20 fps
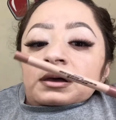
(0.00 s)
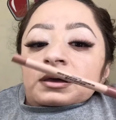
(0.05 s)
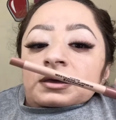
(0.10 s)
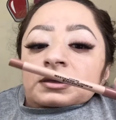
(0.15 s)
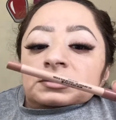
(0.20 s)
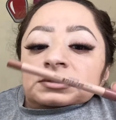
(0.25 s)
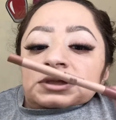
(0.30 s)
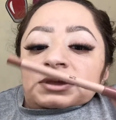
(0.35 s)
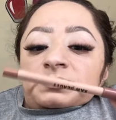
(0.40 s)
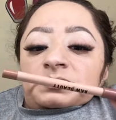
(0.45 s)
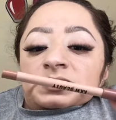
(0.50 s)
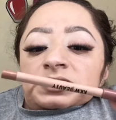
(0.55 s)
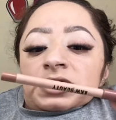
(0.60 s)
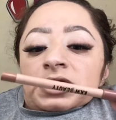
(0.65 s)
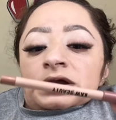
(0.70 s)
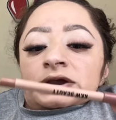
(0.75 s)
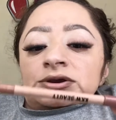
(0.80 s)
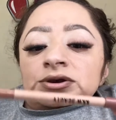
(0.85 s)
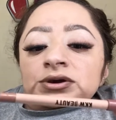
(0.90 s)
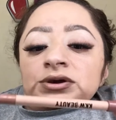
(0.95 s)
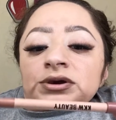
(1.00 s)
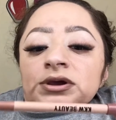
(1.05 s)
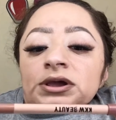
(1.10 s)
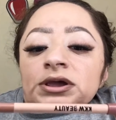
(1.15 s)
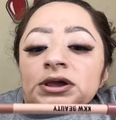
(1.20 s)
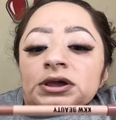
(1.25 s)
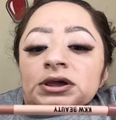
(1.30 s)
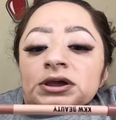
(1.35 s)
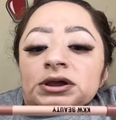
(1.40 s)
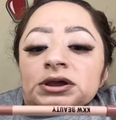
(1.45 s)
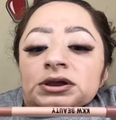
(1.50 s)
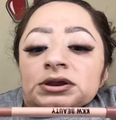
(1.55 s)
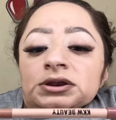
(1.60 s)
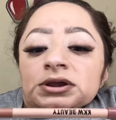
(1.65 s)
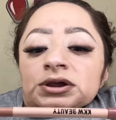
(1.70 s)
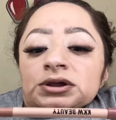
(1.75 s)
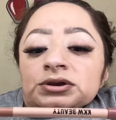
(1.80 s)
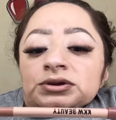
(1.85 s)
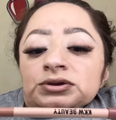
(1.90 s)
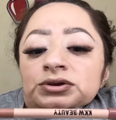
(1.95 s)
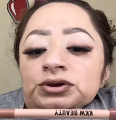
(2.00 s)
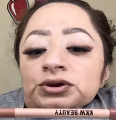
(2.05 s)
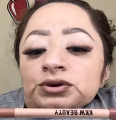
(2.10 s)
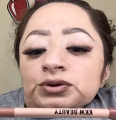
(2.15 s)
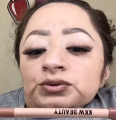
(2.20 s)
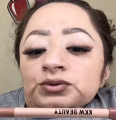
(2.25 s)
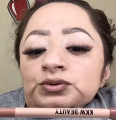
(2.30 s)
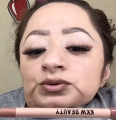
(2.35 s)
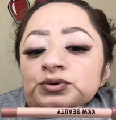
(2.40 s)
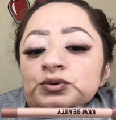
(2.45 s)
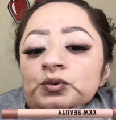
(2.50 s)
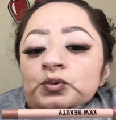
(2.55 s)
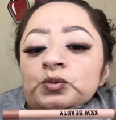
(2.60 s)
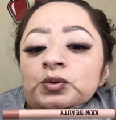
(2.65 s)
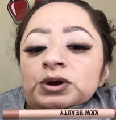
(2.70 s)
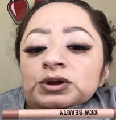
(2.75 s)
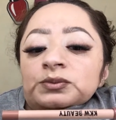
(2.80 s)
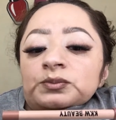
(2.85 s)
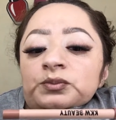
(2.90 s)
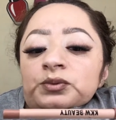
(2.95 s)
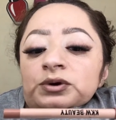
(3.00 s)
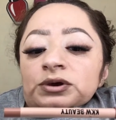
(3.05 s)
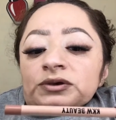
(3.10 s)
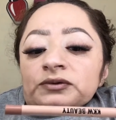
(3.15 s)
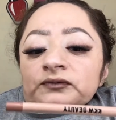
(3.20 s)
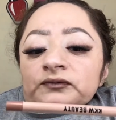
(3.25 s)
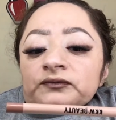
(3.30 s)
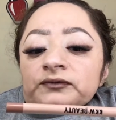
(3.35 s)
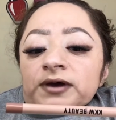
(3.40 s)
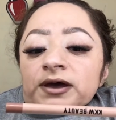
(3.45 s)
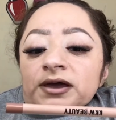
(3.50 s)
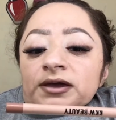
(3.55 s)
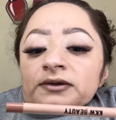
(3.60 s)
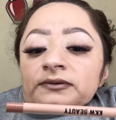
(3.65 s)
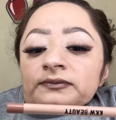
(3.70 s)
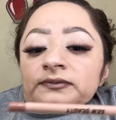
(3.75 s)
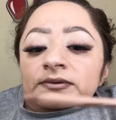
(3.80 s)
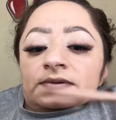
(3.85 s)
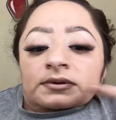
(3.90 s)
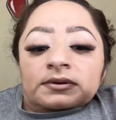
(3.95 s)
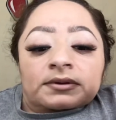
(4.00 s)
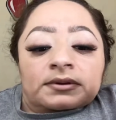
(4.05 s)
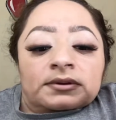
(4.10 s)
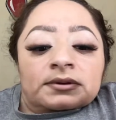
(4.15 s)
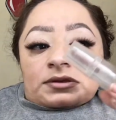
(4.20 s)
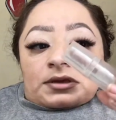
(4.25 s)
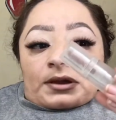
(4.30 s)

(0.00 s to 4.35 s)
lip liner in Nude 1.5.